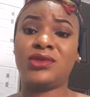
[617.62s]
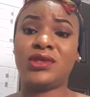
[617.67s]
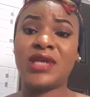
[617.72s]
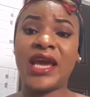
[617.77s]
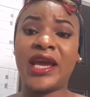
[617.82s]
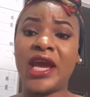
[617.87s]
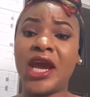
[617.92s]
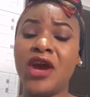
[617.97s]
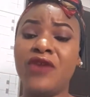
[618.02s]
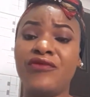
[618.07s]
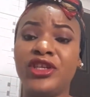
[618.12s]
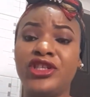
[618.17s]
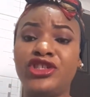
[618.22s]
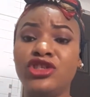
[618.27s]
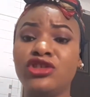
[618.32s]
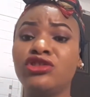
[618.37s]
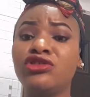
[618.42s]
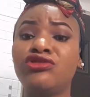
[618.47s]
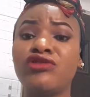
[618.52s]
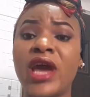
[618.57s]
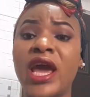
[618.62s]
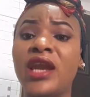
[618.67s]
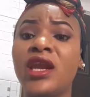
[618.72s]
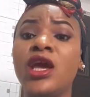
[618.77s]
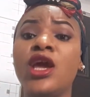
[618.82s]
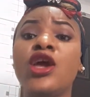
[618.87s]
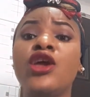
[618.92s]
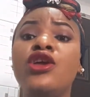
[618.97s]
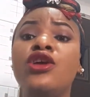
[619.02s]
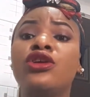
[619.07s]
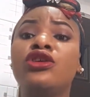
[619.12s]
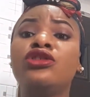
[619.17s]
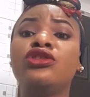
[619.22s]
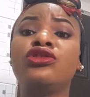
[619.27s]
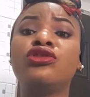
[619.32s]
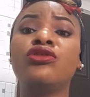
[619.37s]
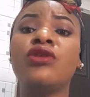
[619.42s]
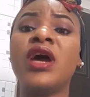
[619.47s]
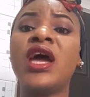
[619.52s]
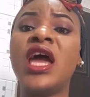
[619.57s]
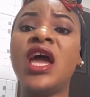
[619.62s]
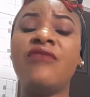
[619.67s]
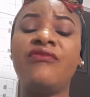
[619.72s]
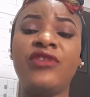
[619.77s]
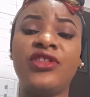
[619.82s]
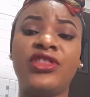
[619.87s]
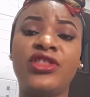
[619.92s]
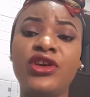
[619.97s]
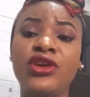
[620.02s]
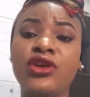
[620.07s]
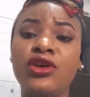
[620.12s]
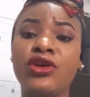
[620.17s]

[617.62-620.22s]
take care of your children, you could do everything.